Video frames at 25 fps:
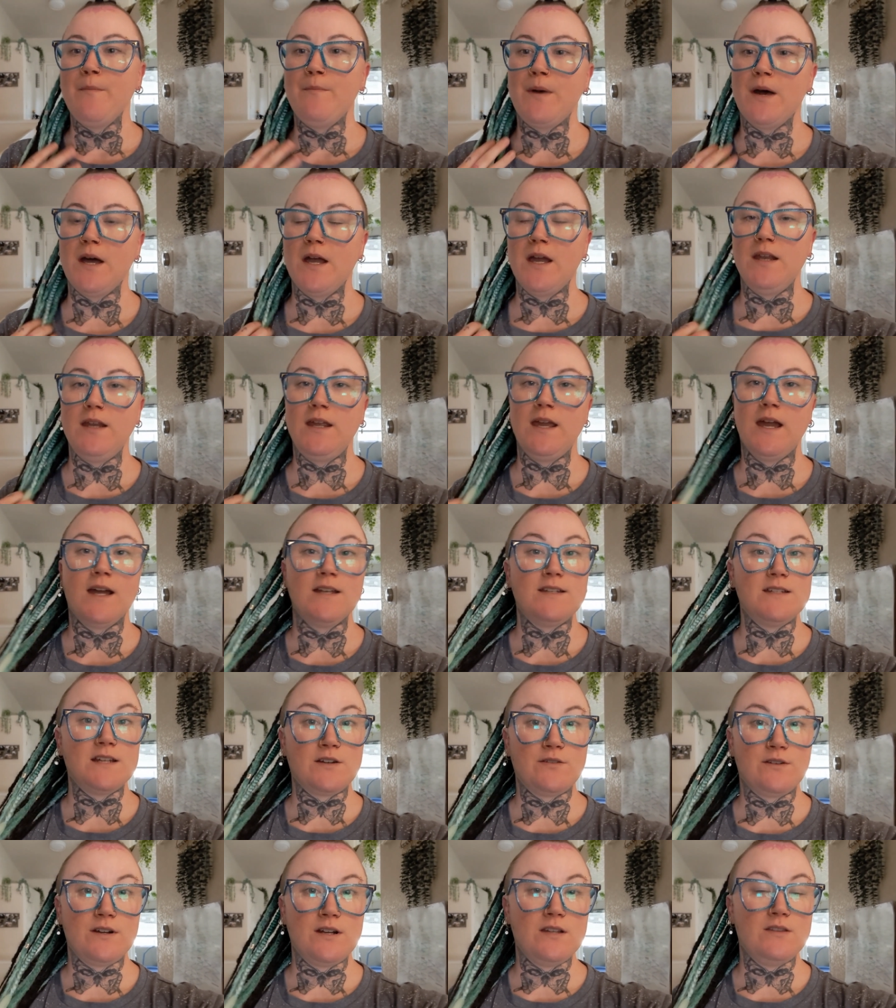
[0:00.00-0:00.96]
but yeah, I
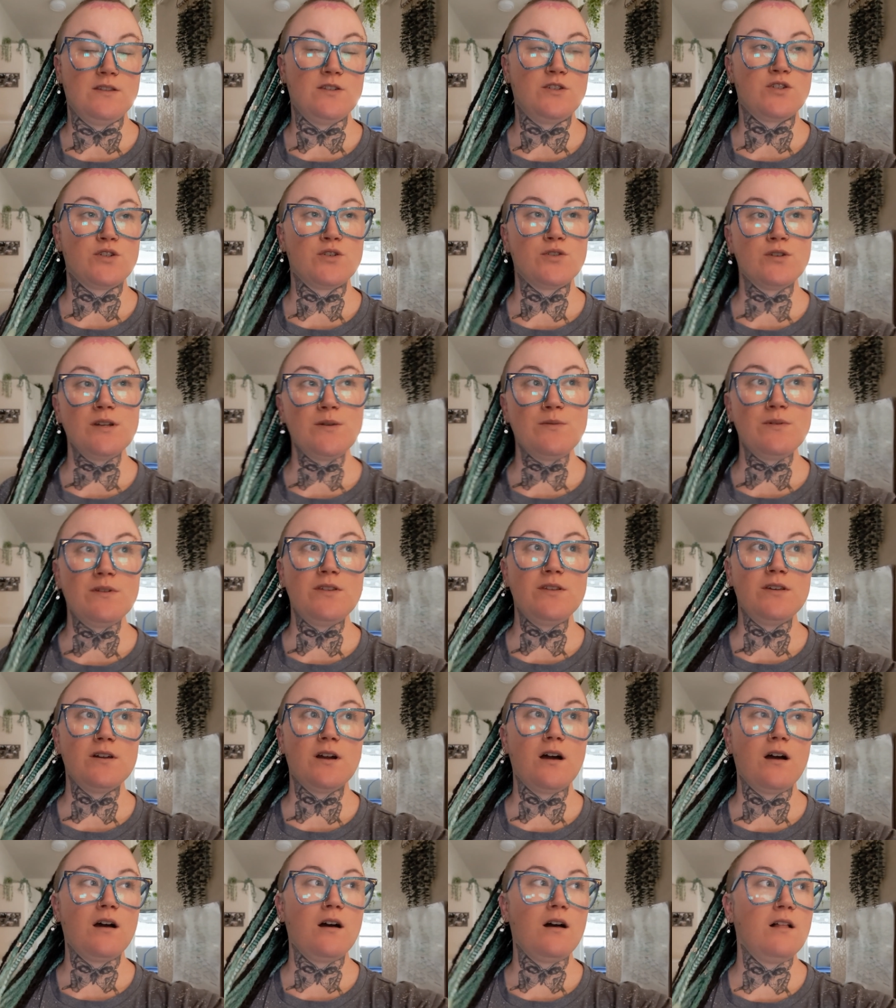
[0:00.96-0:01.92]
decorated the tree with
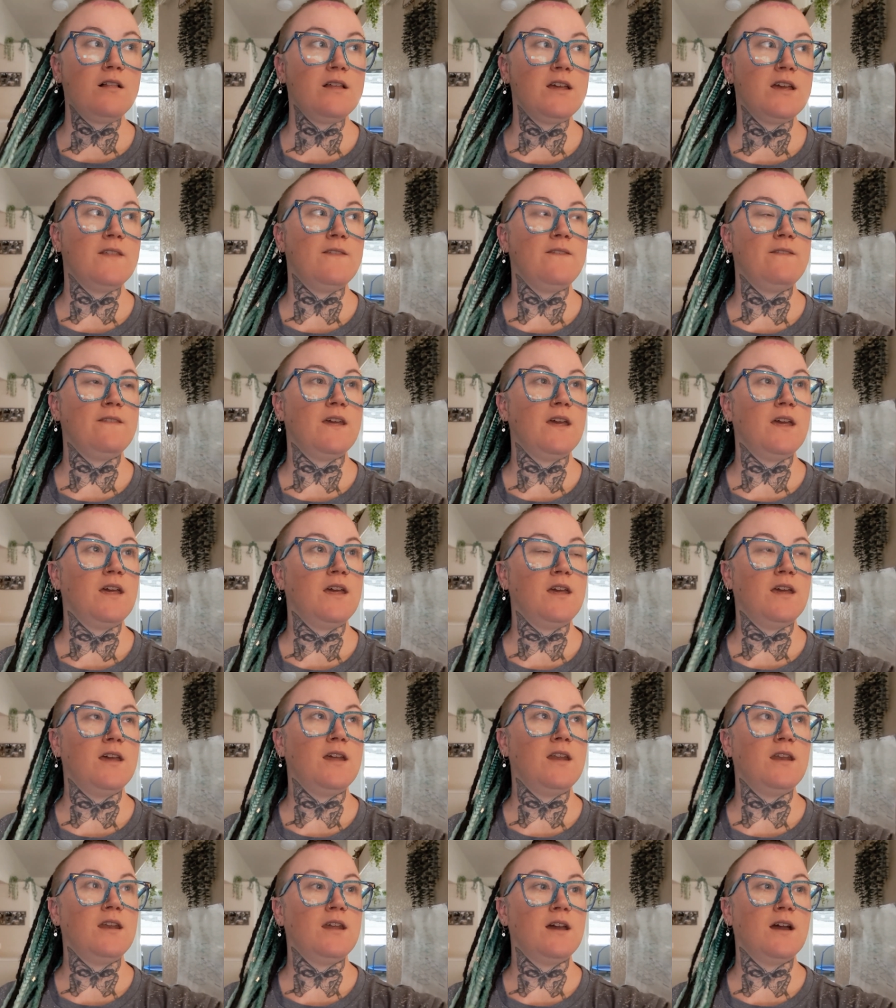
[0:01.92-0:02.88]
y'all, and
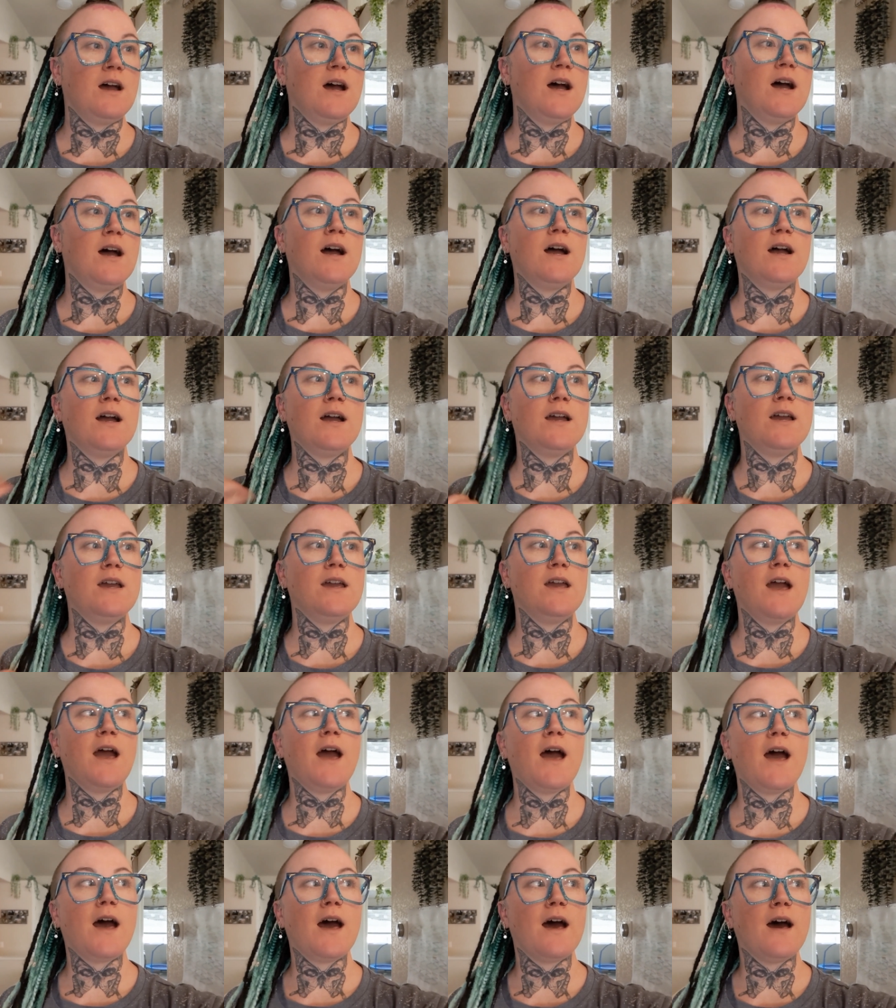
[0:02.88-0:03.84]
then I
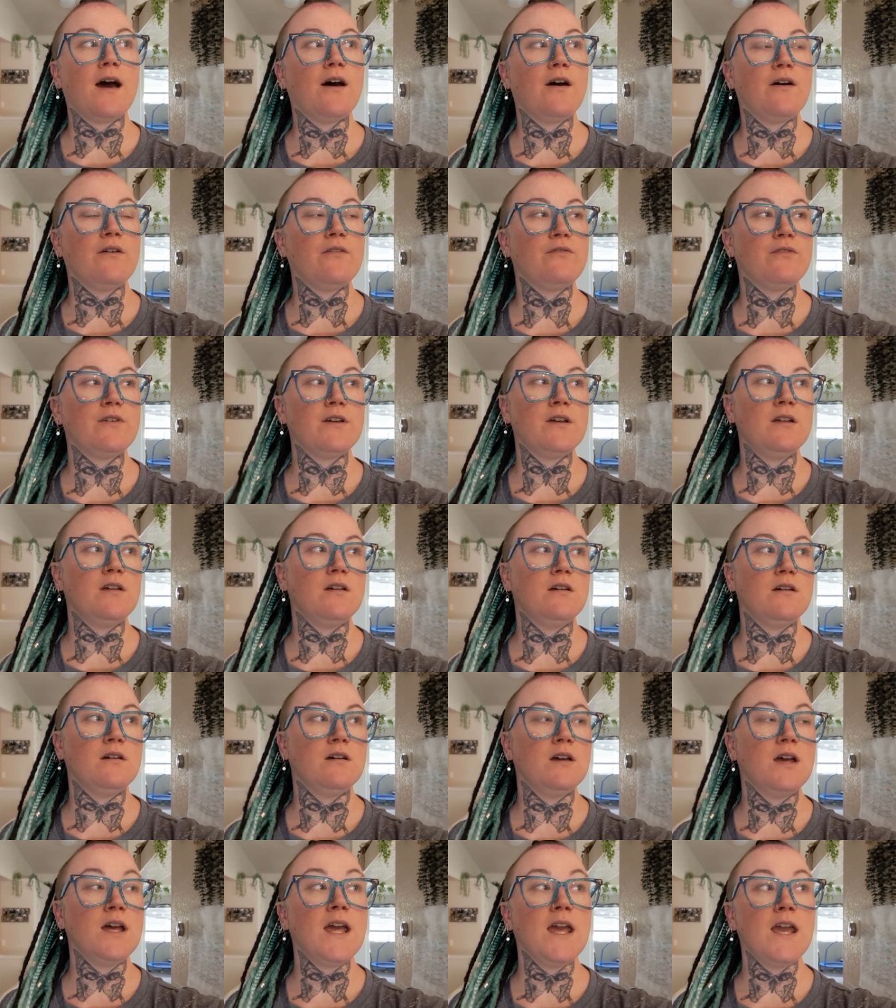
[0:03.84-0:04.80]
have
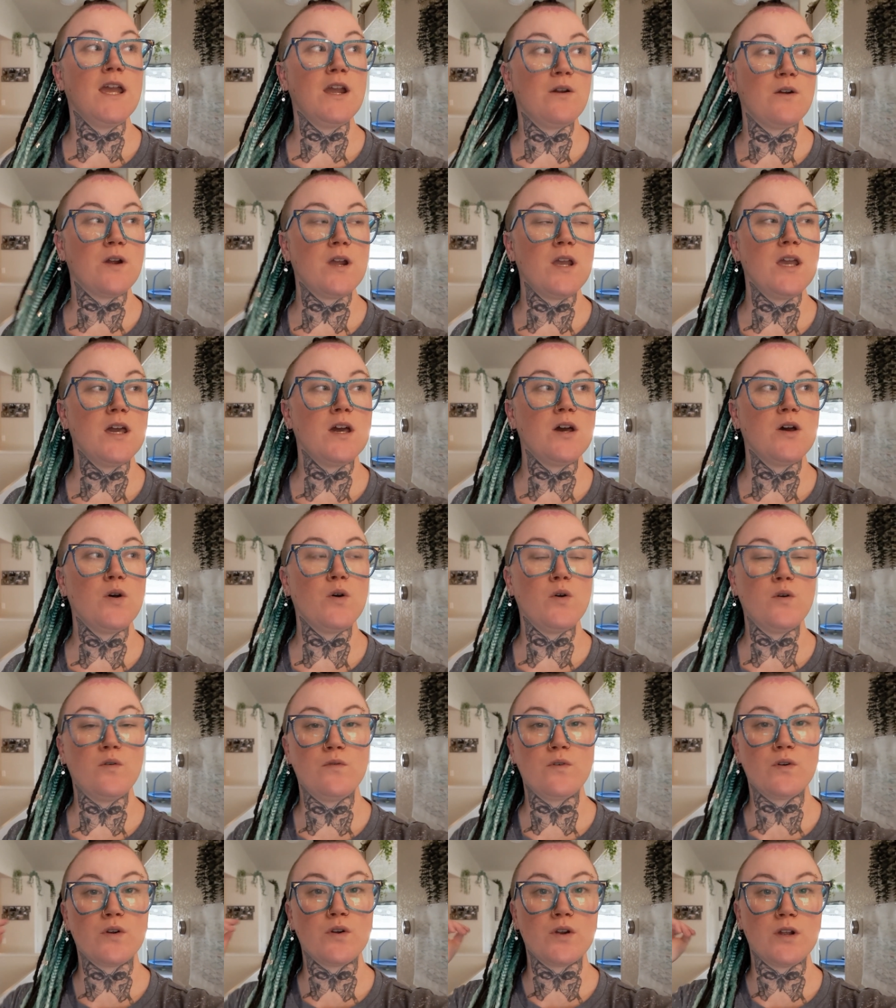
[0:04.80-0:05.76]
an area
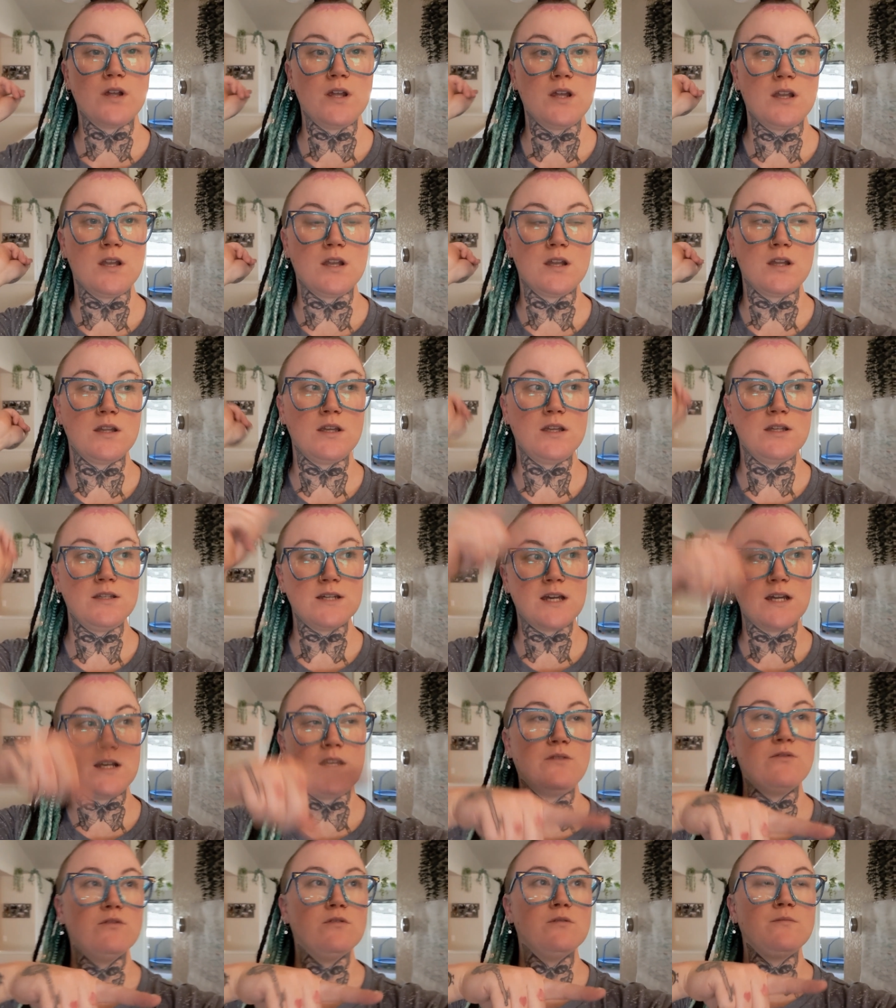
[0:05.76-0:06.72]
over in the
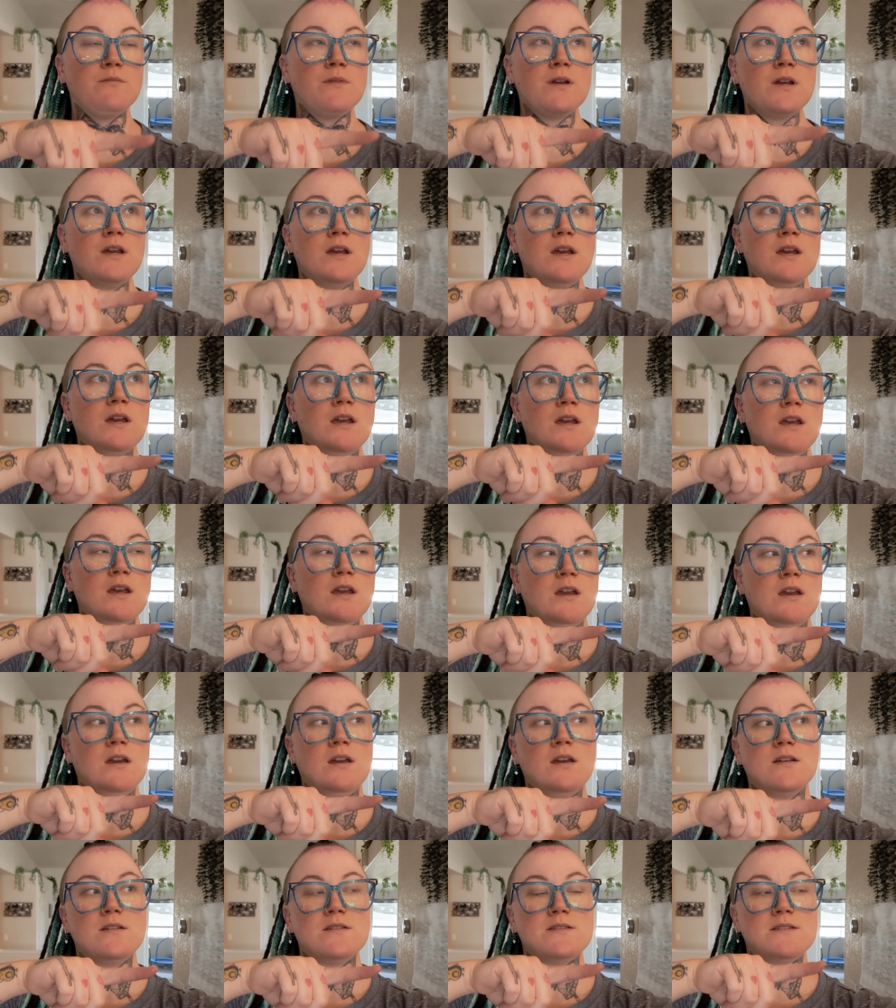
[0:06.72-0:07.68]
dining room
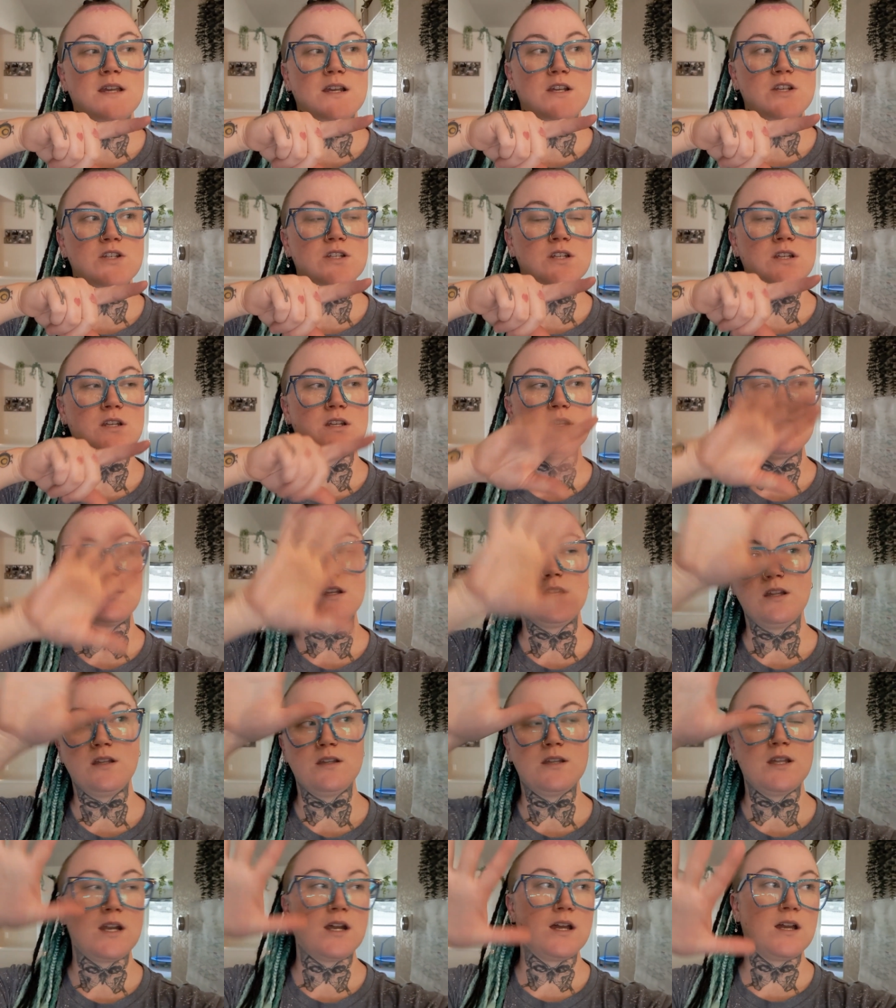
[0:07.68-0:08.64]
section
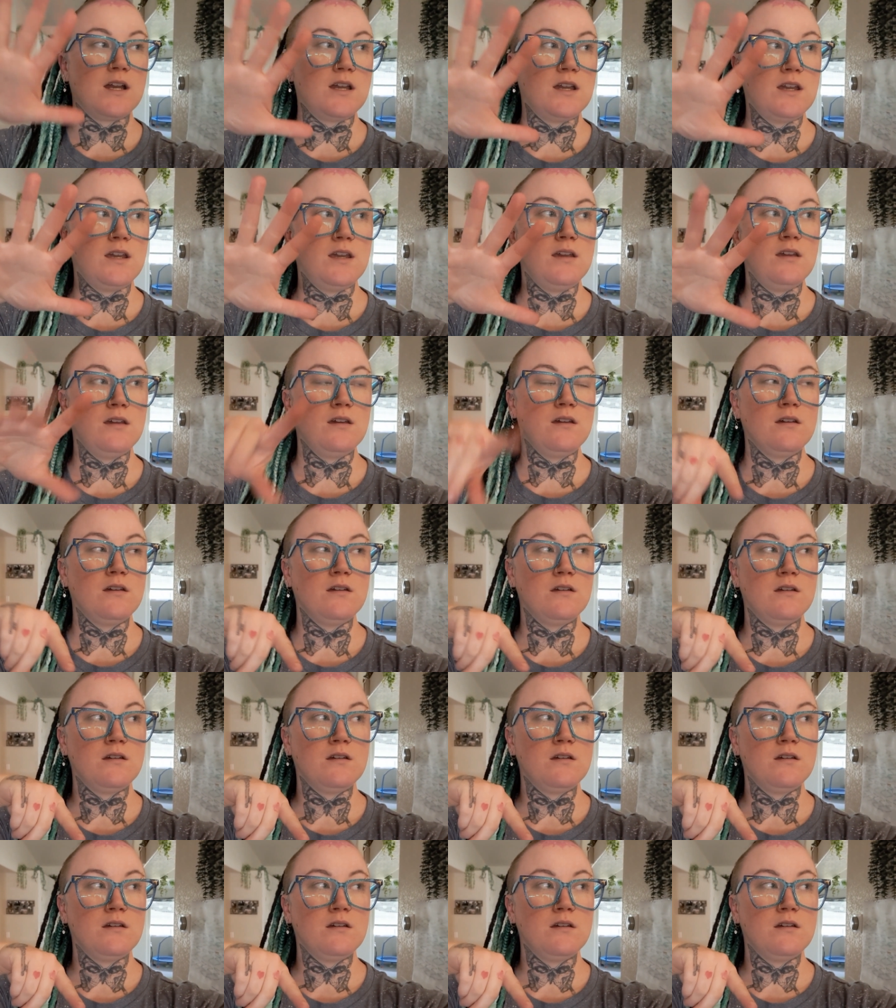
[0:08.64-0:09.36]
that I